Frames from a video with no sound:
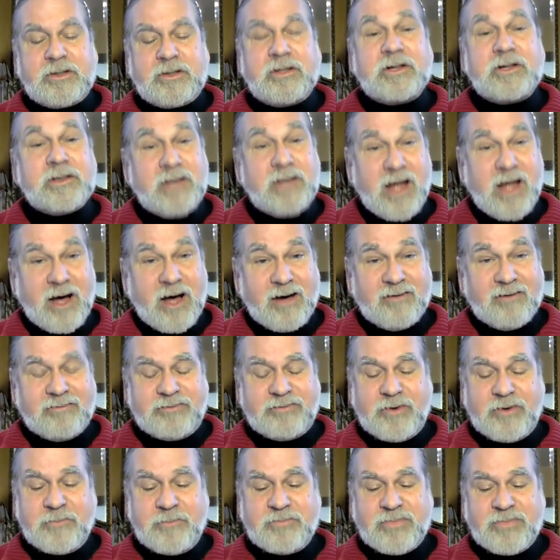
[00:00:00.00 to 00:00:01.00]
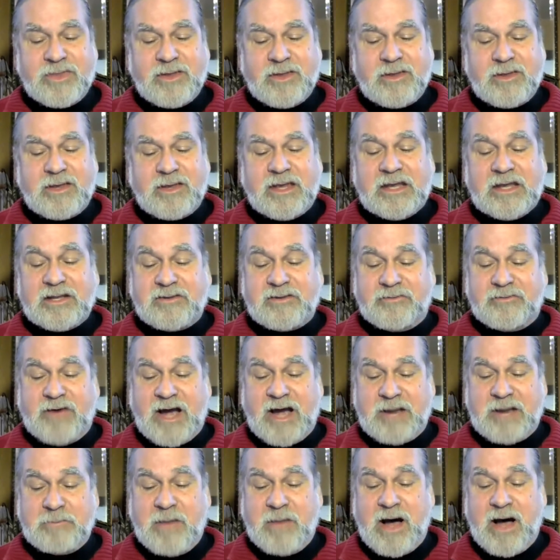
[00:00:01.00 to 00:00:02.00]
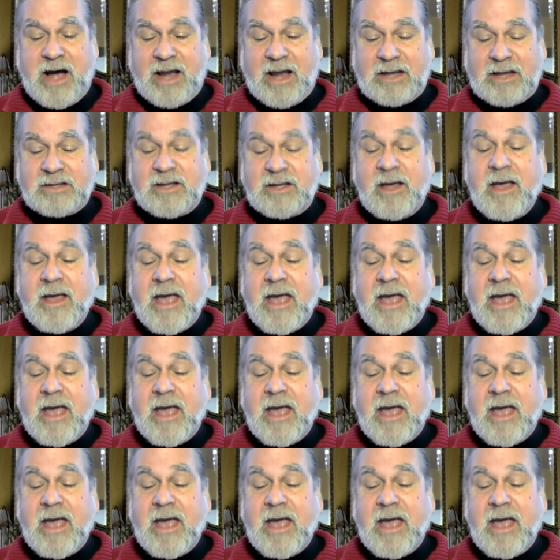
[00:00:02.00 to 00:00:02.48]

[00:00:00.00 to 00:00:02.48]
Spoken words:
love, in divine mind,